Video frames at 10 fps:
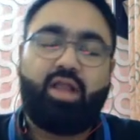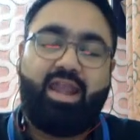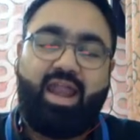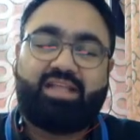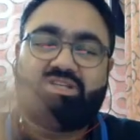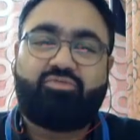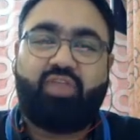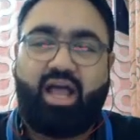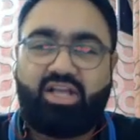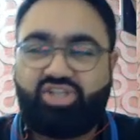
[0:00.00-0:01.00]
analysis of
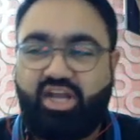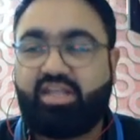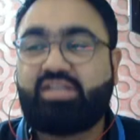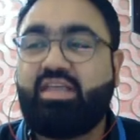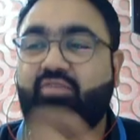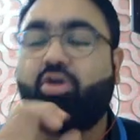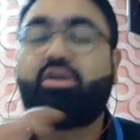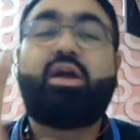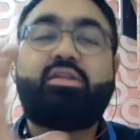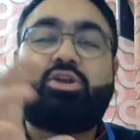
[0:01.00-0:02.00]
the last 10 years. Ki
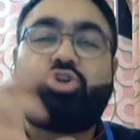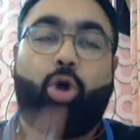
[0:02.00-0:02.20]
what are the